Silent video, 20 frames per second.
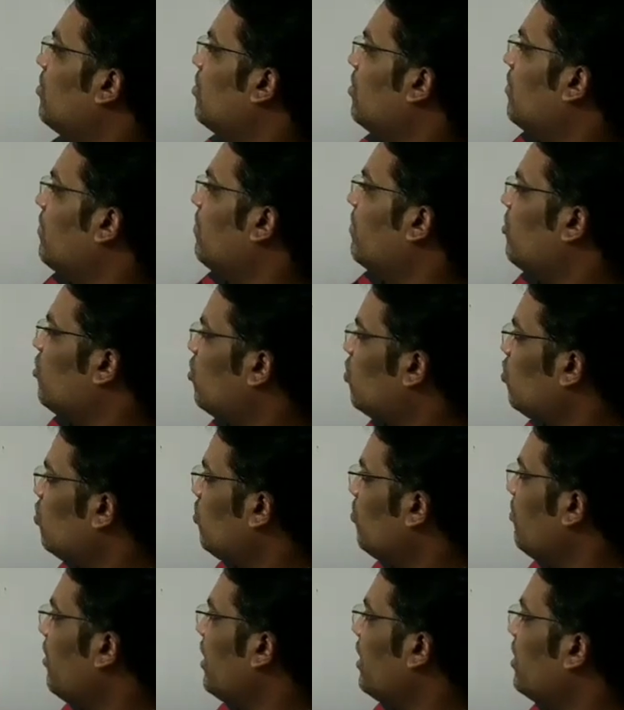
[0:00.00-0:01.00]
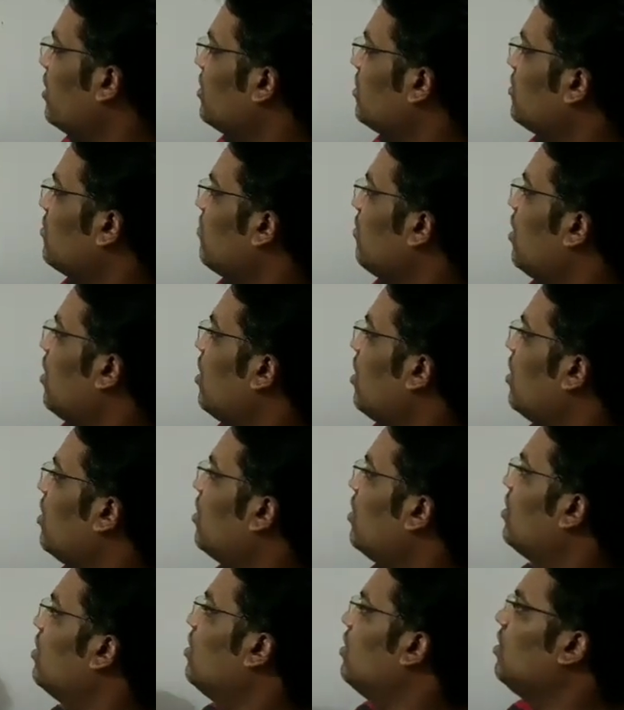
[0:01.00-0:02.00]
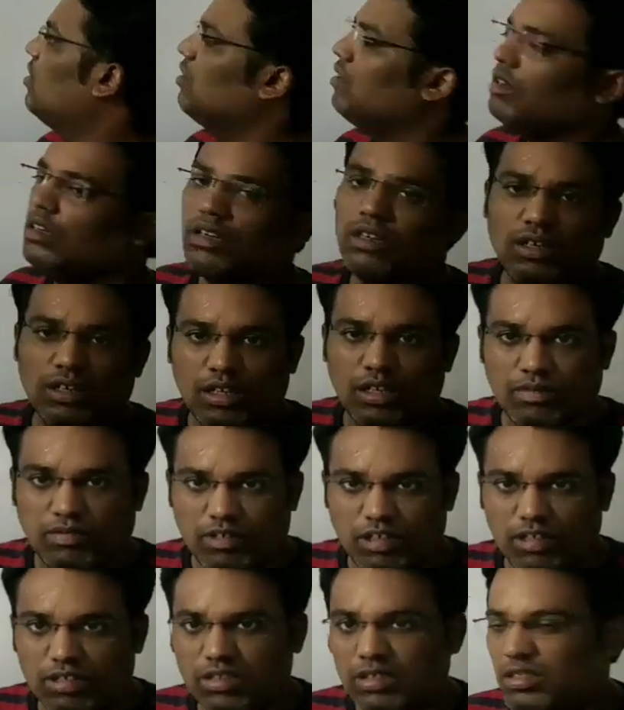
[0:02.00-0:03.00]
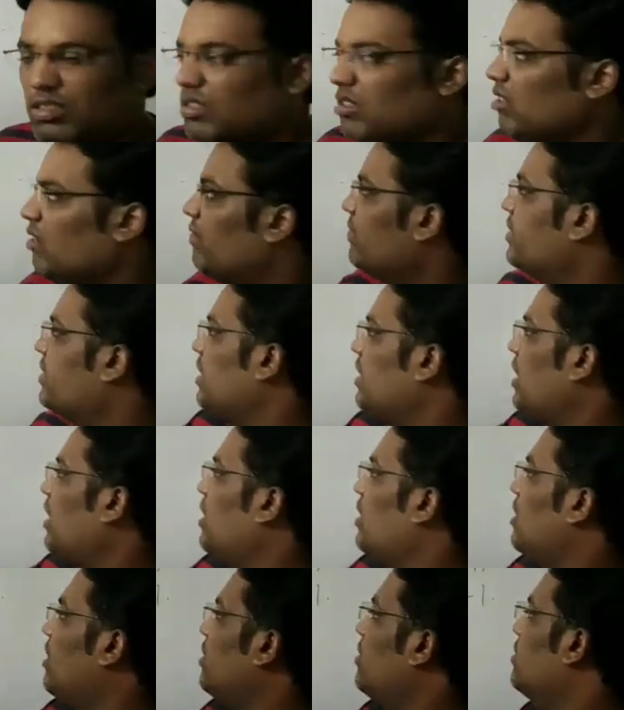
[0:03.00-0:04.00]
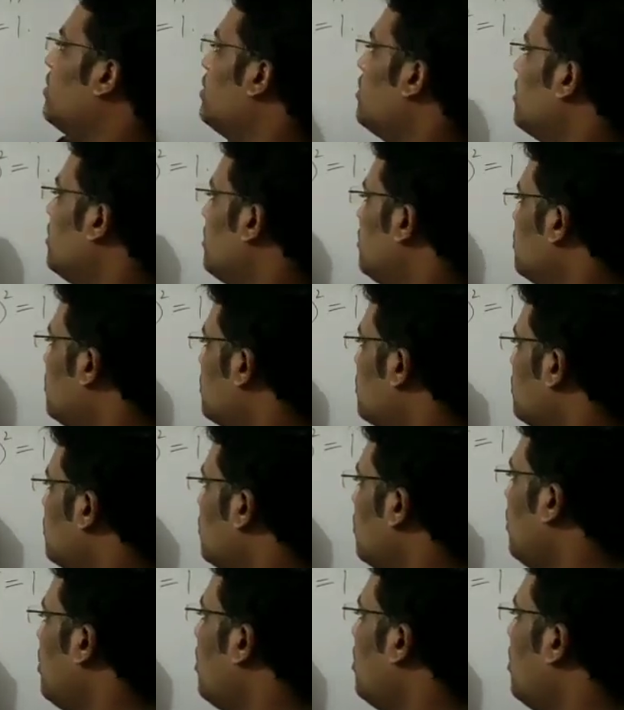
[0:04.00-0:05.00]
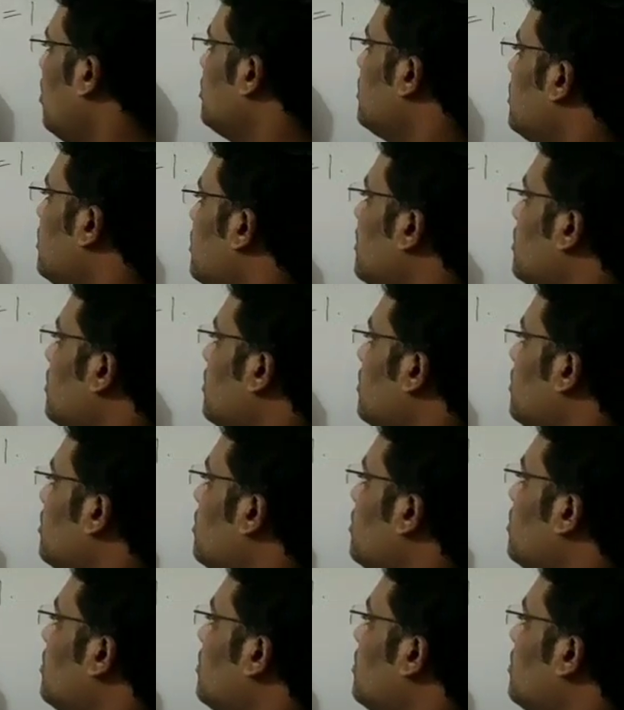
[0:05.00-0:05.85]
of 2 minus 1. Differentiation of sin x is cos x